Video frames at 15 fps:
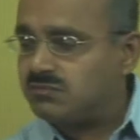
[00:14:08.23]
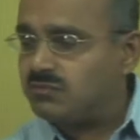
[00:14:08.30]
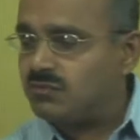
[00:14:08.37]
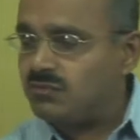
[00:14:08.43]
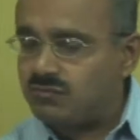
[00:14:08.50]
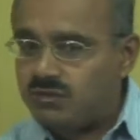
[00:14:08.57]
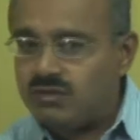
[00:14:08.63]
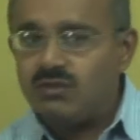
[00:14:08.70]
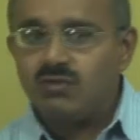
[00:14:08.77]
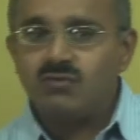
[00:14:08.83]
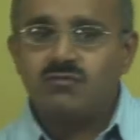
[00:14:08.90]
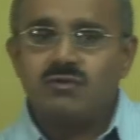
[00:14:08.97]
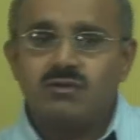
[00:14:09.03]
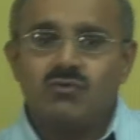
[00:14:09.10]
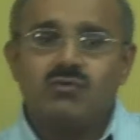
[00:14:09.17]

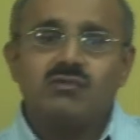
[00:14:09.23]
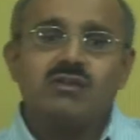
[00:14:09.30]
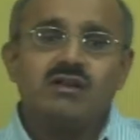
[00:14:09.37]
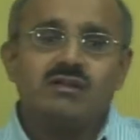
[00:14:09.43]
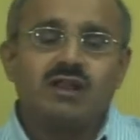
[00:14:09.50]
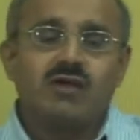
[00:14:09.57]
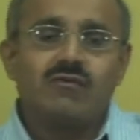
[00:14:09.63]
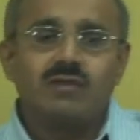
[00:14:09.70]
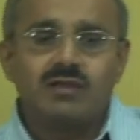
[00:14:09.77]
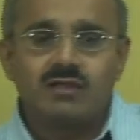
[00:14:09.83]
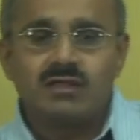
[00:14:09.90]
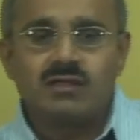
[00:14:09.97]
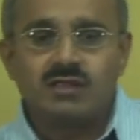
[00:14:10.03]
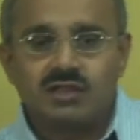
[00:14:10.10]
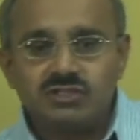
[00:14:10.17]
will only travel a
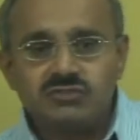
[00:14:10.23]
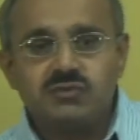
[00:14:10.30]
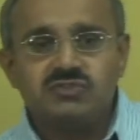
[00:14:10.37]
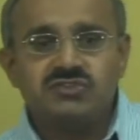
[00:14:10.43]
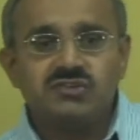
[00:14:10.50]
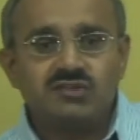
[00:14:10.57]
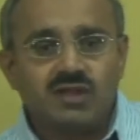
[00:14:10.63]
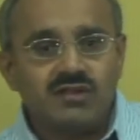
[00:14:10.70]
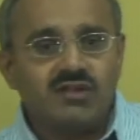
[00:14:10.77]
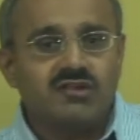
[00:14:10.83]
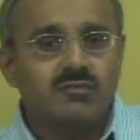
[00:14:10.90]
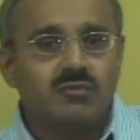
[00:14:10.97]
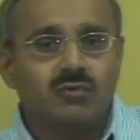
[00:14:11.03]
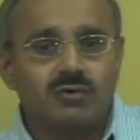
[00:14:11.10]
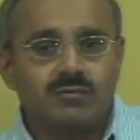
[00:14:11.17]
edge which is
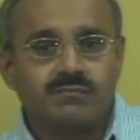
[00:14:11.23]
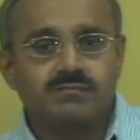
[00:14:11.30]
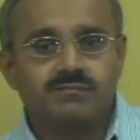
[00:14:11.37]
unexplored.